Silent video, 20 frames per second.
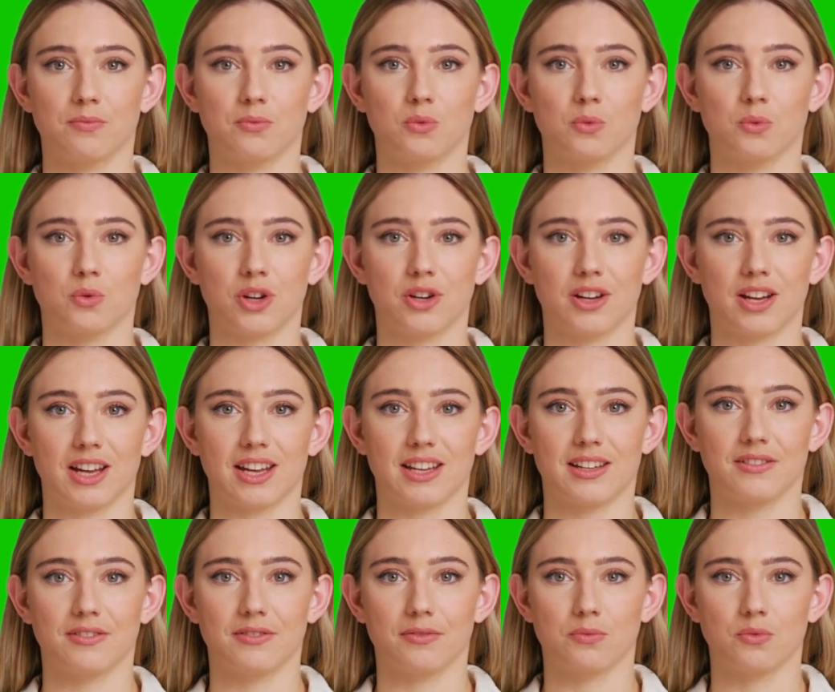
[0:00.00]
Week
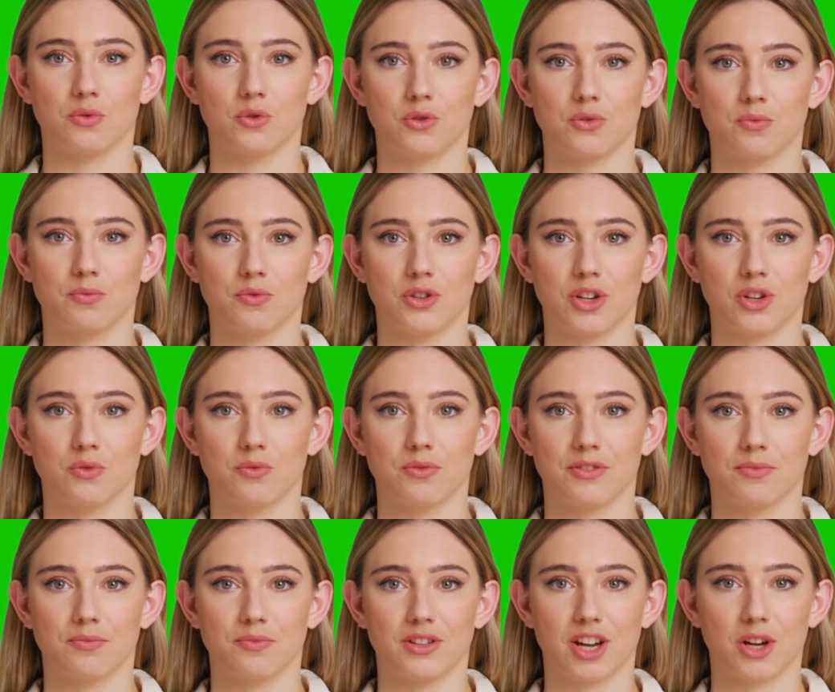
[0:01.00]
8, Portfolio
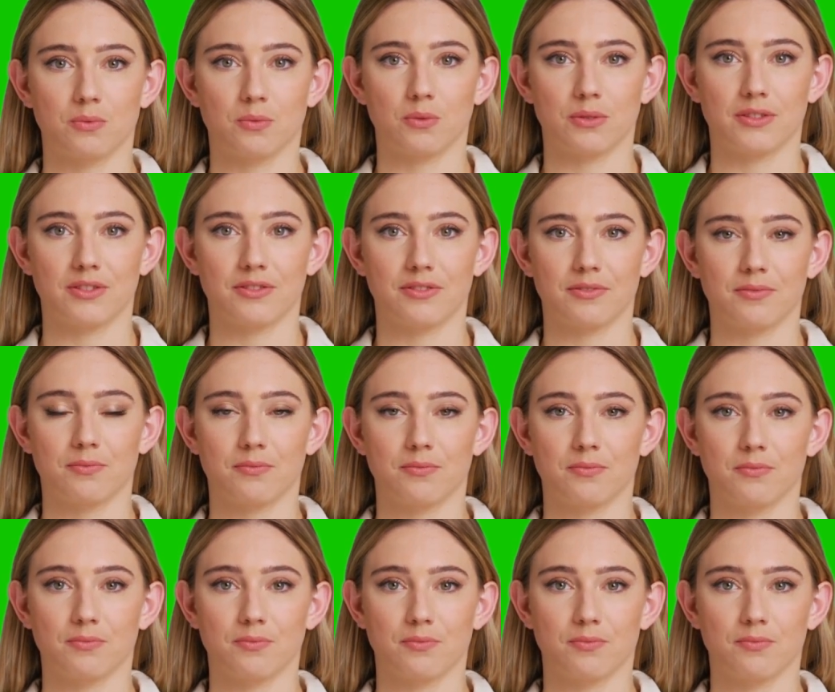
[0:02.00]
Development.
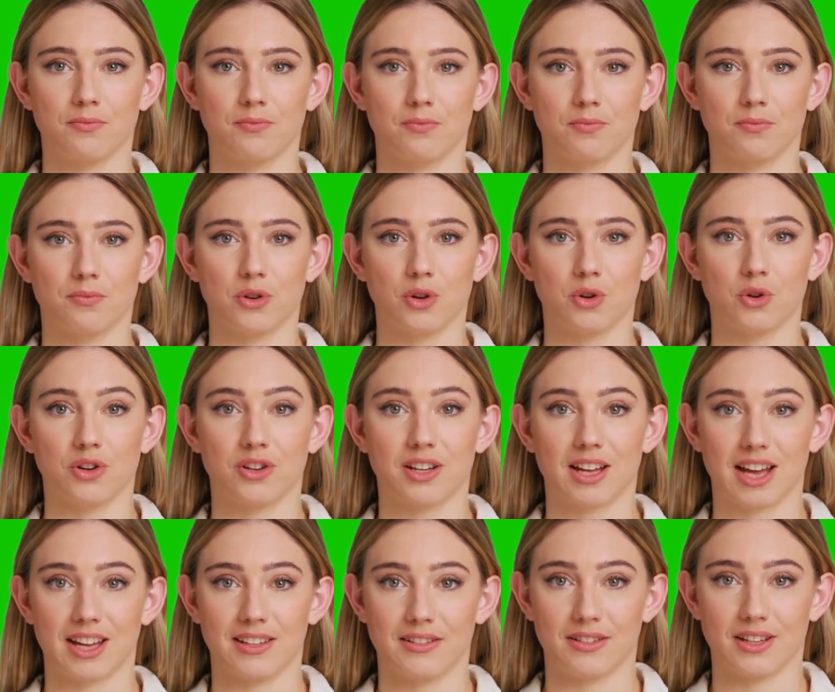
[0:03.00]

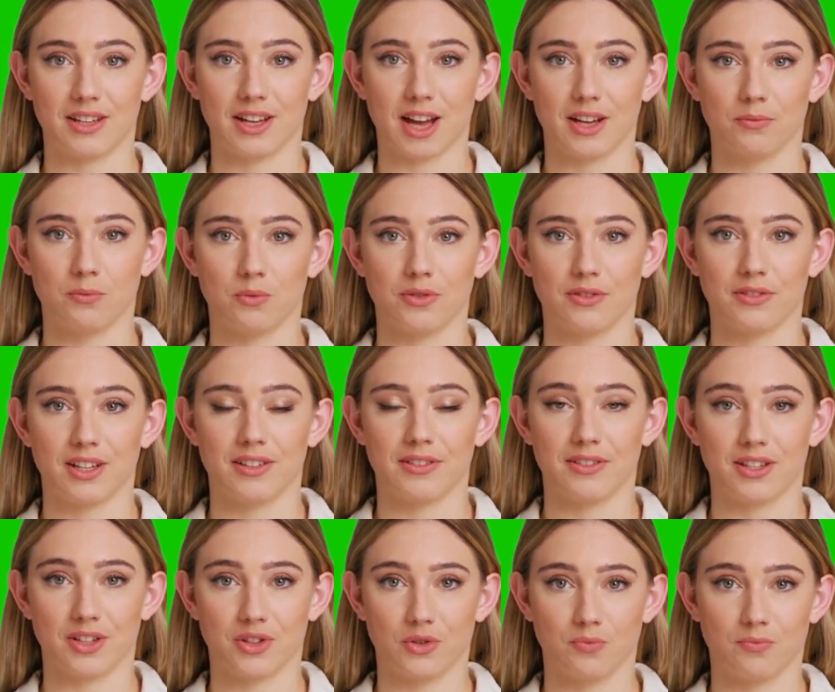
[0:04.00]
Organizing and
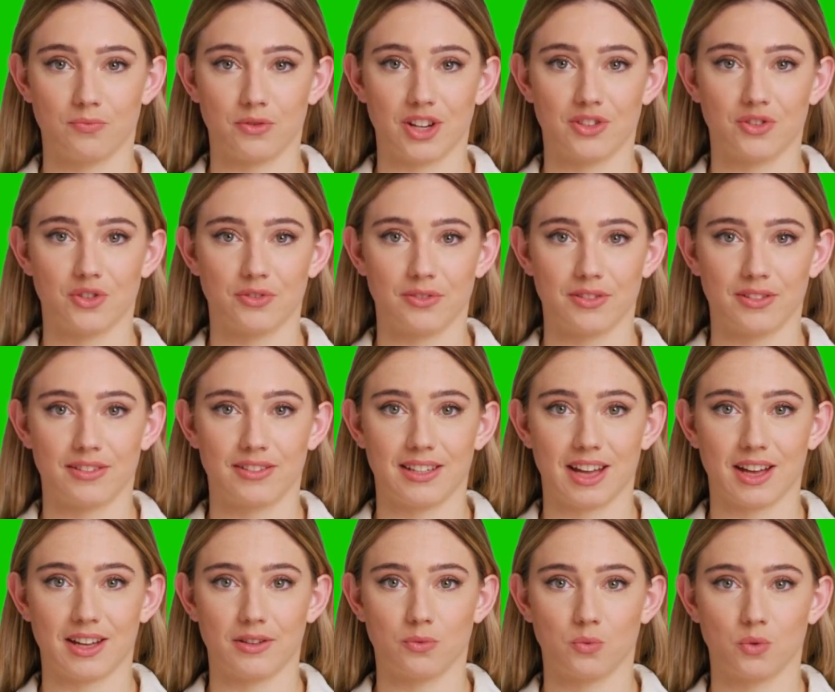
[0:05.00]
presenting your fashion
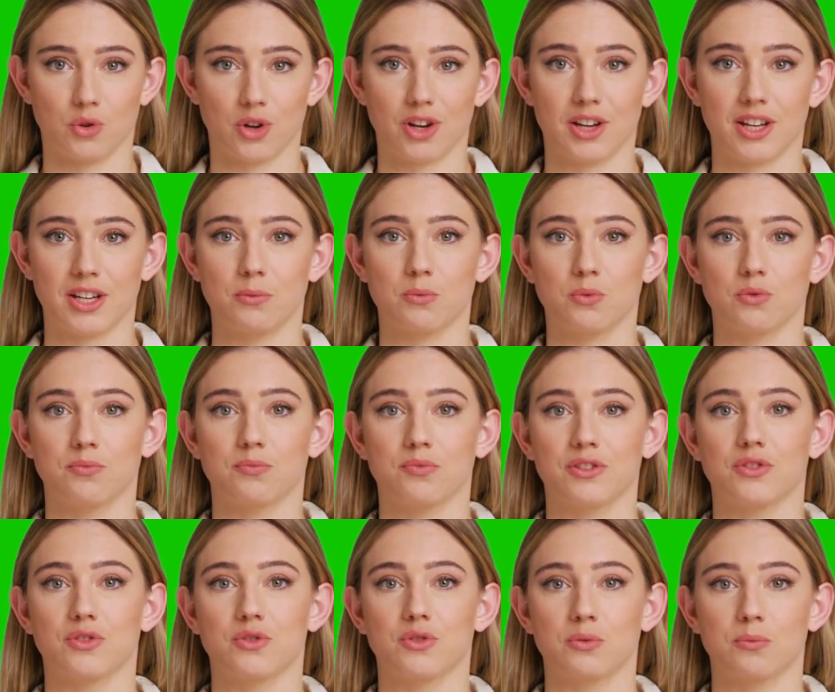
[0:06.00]
design work in a
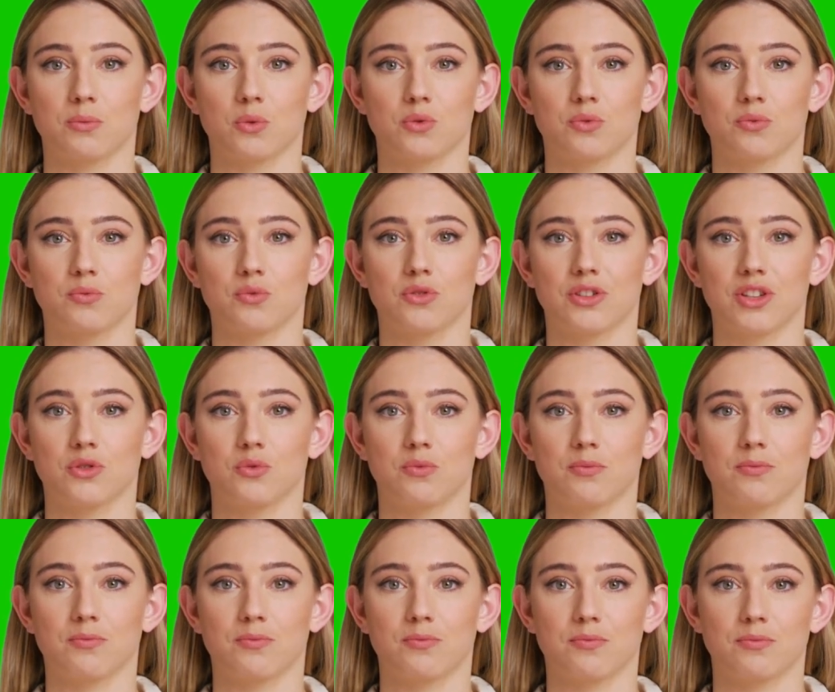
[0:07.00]
professional
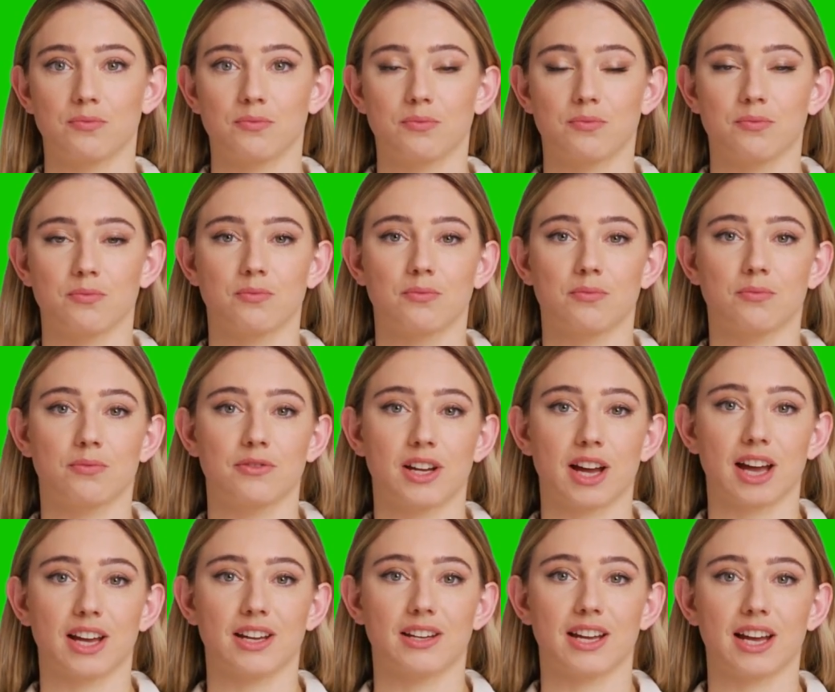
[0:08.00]
portfolio.
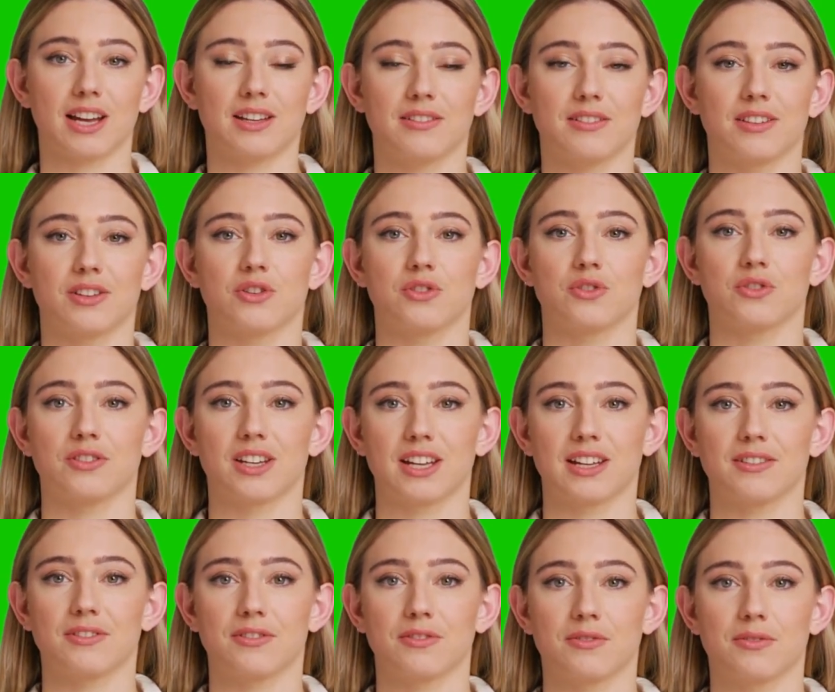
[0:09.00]
Highlighting your
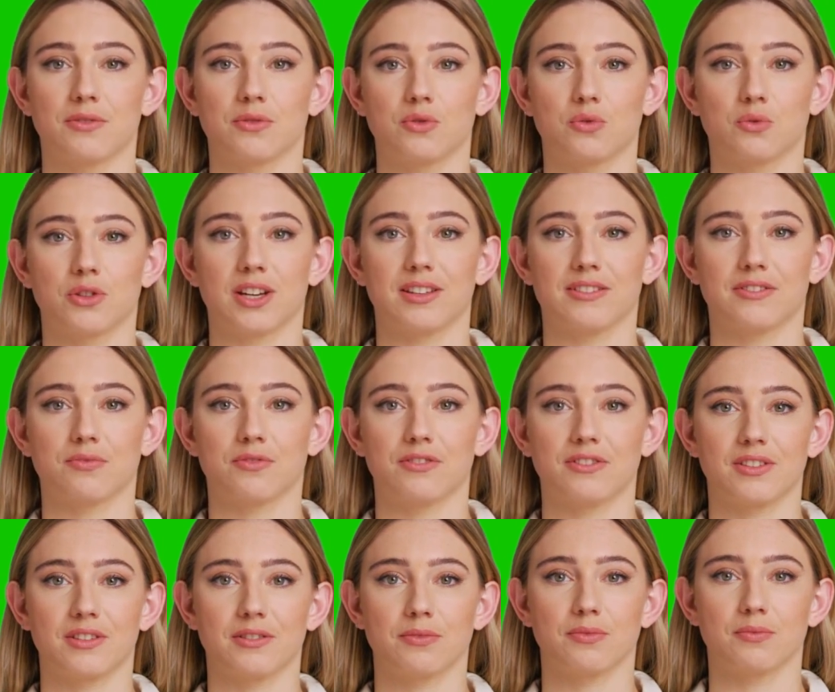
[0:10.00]
skills,
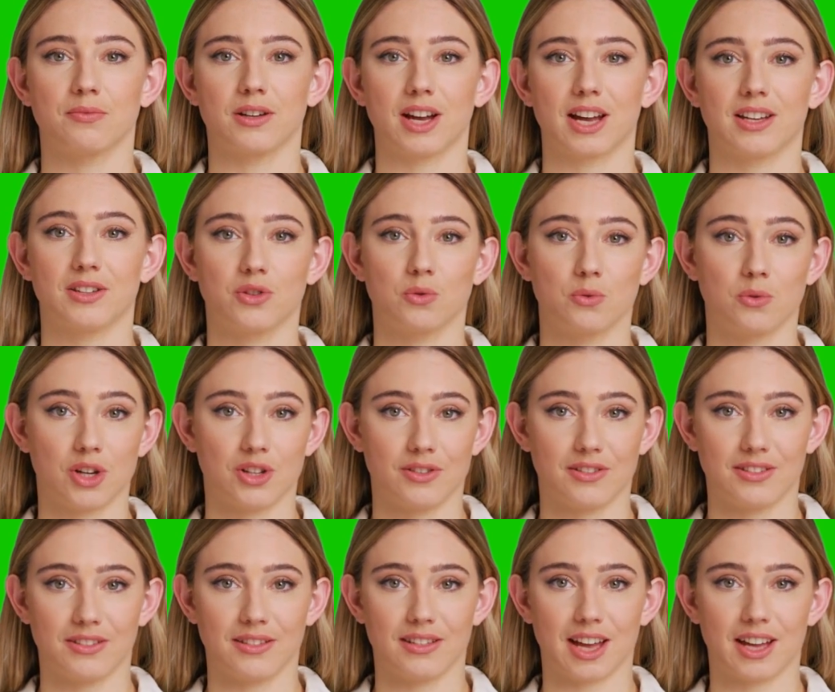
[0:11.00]
creativity, and
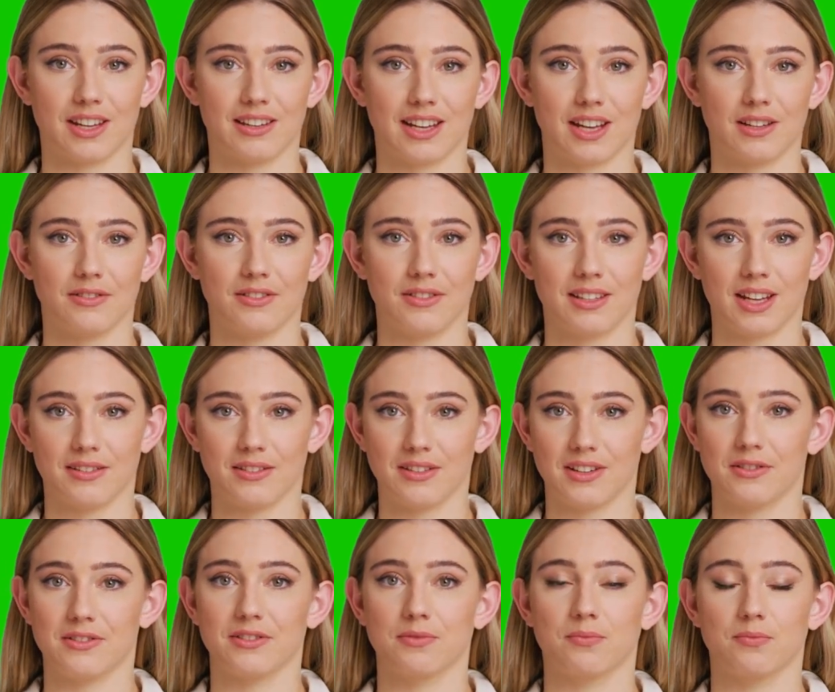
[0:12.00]
unique design
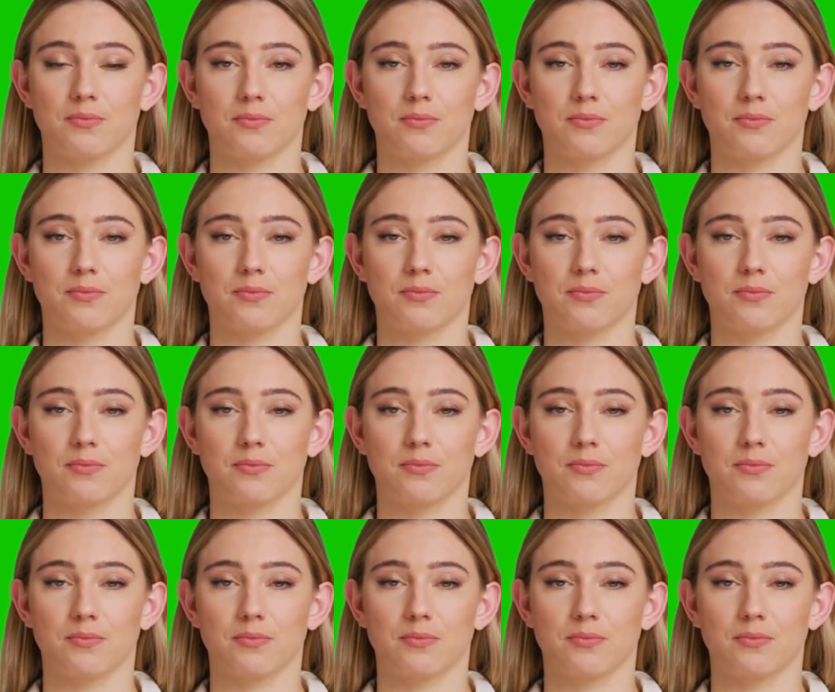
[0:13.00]
aesthetic.